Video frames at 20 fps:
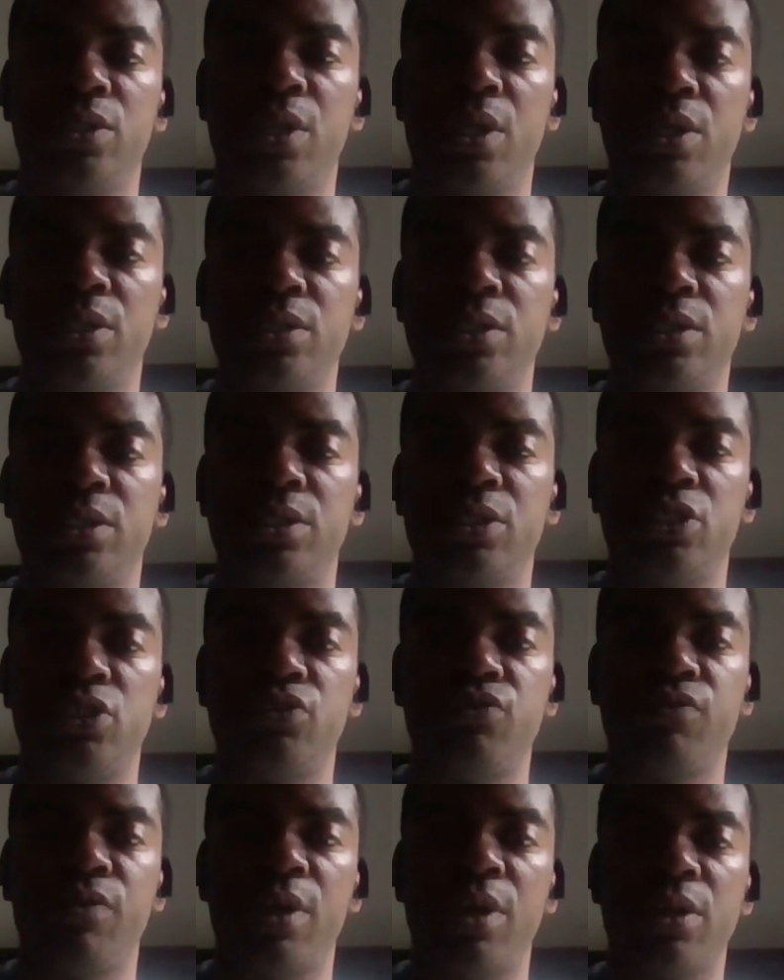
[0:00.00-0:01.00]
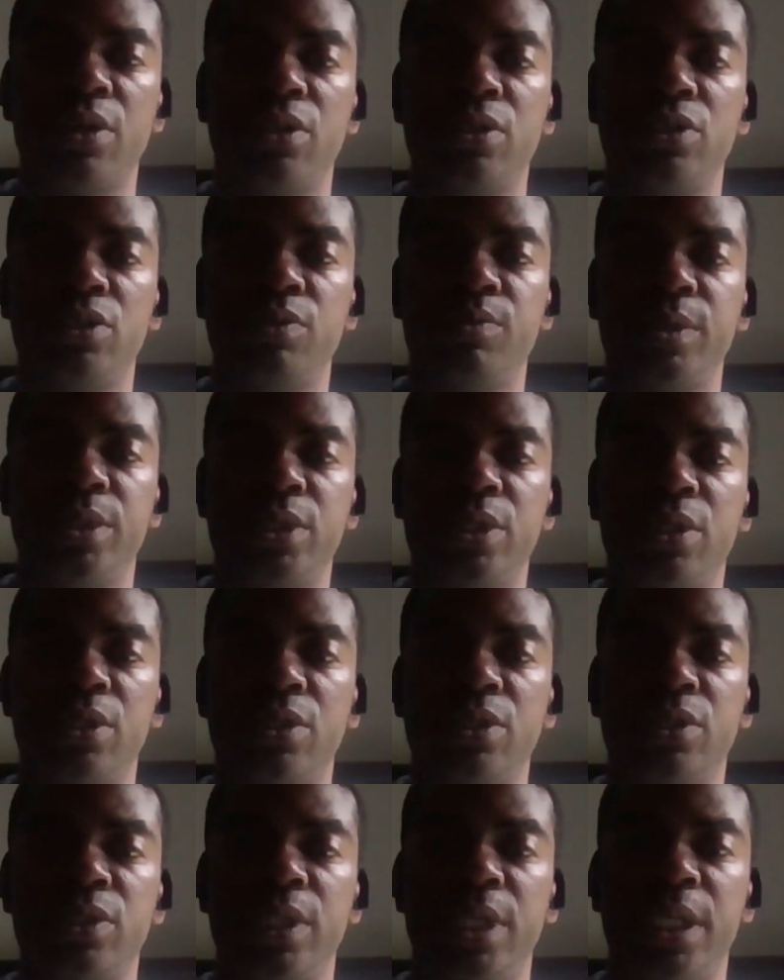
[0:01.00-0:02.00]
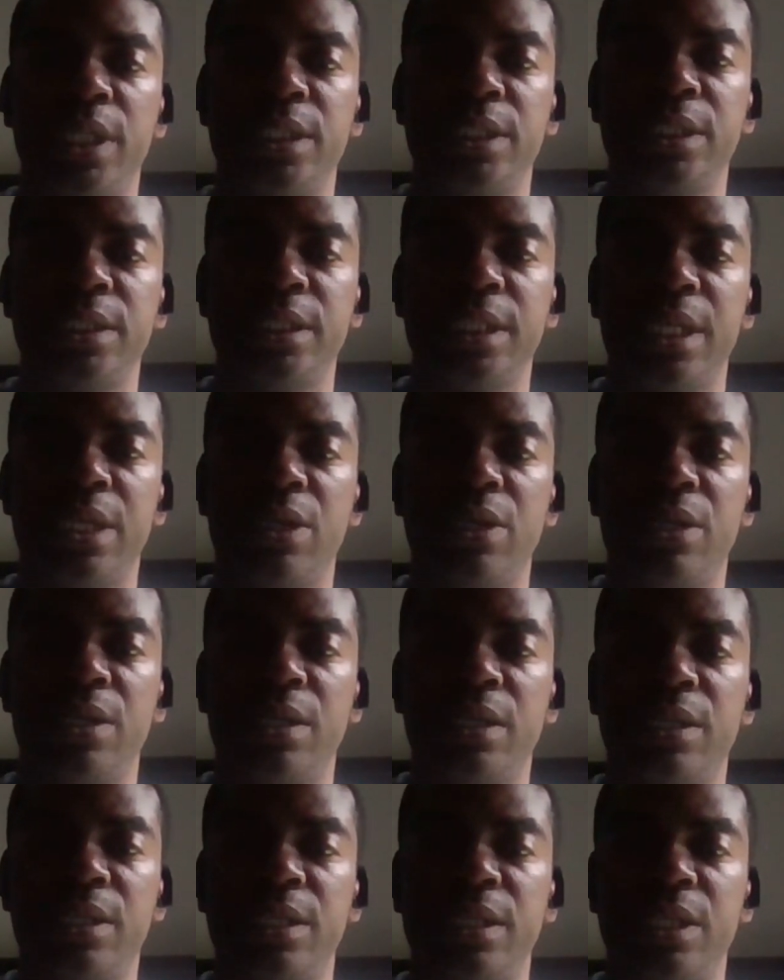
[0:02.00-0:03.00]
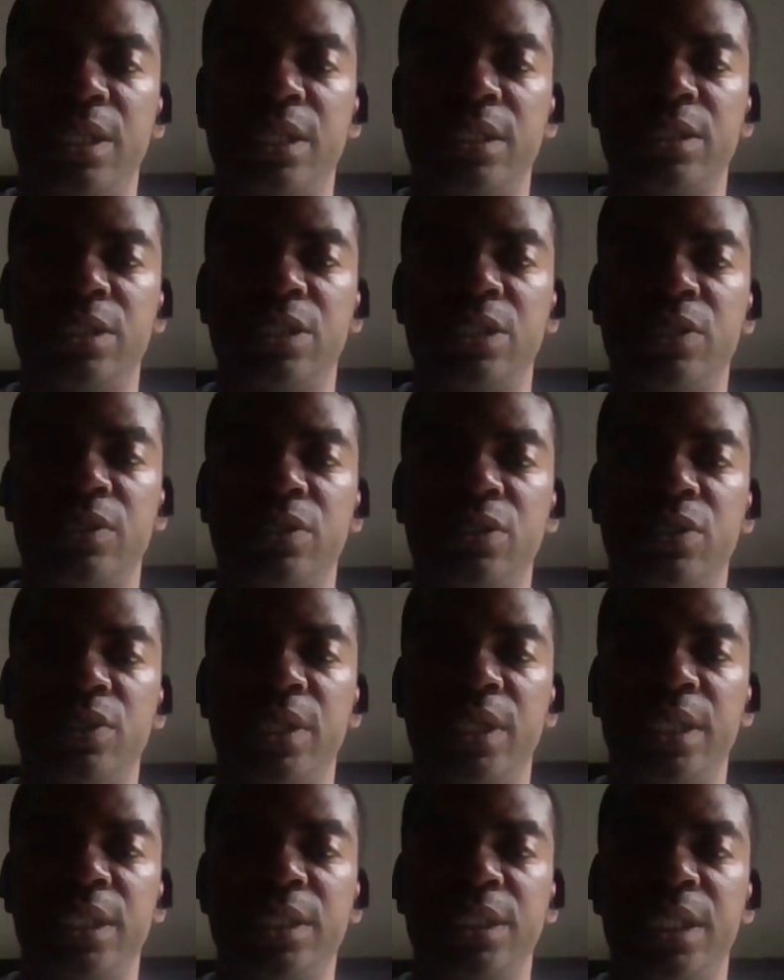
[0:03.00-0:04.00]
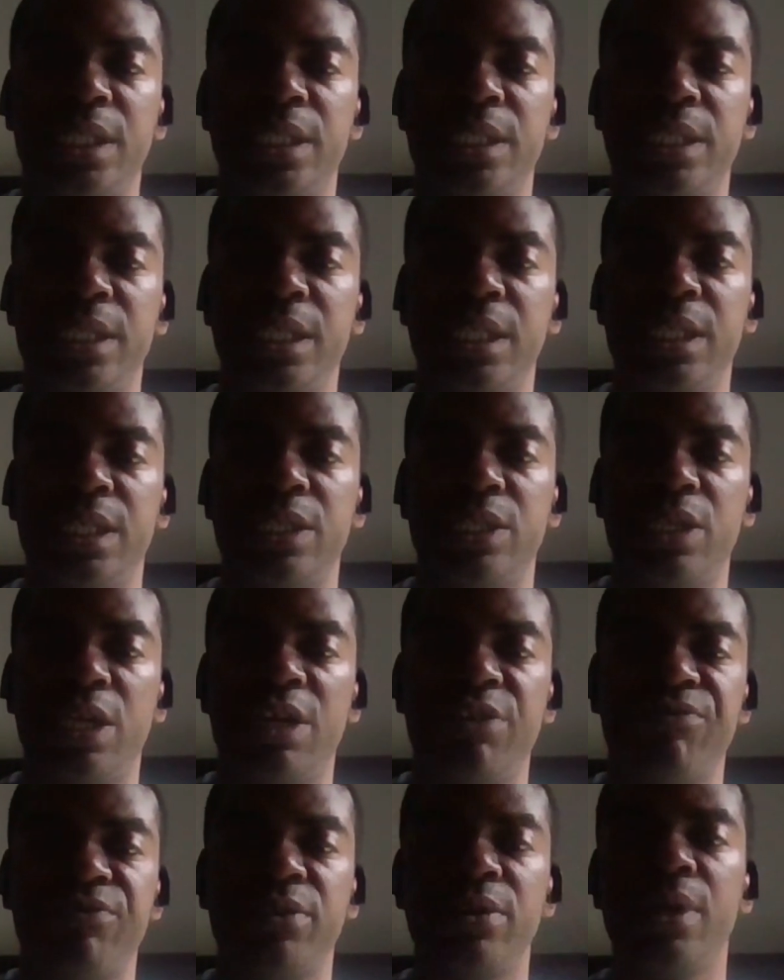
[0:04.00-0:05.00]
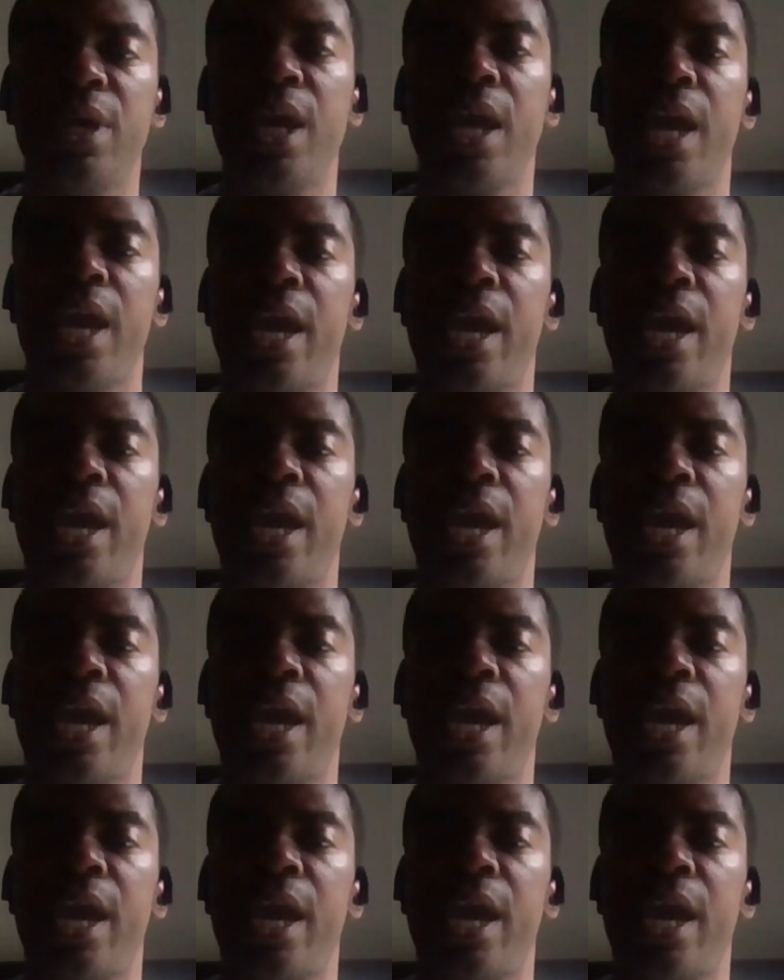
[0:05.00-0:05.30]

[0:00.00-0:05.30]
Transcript: Thompson struggling to return to his entire to, to his elite level